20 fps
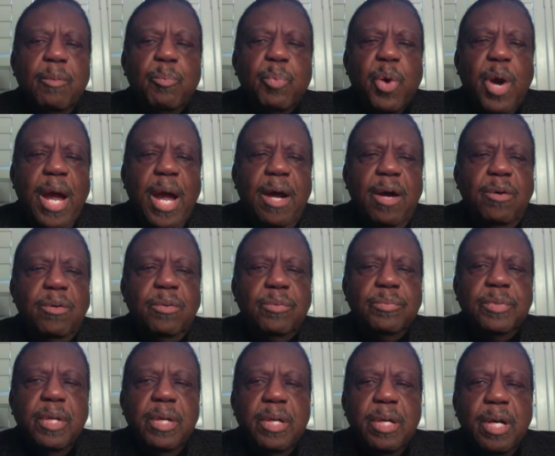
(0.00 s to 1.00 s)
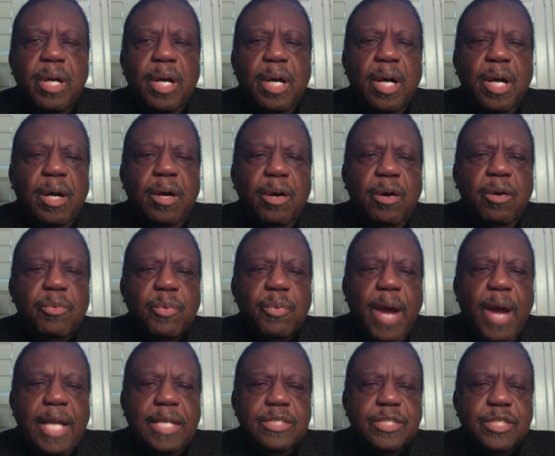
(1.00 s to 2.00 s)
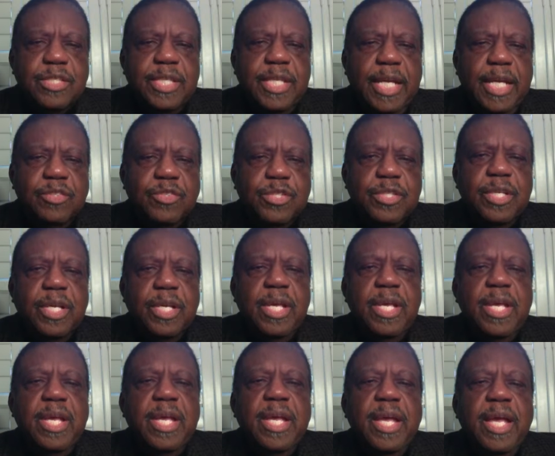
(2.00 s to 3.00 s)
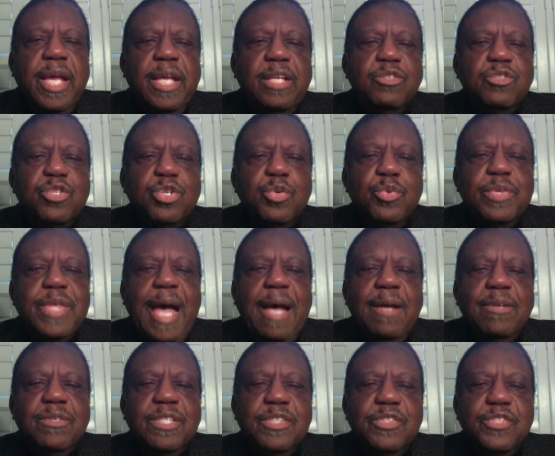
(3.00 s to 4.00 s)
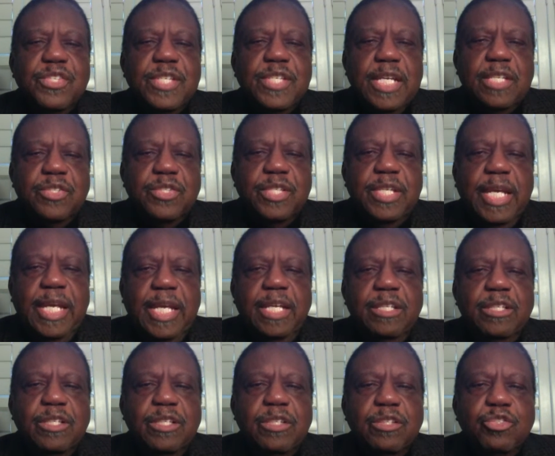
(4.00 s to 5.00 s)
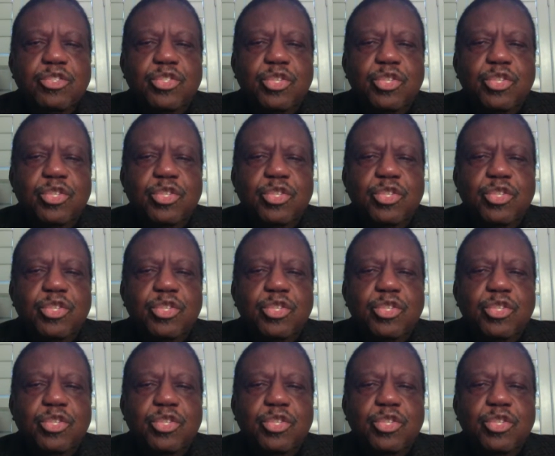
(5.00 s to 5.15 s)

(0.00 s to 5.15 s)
Brown uh, uh, writes this In 2016,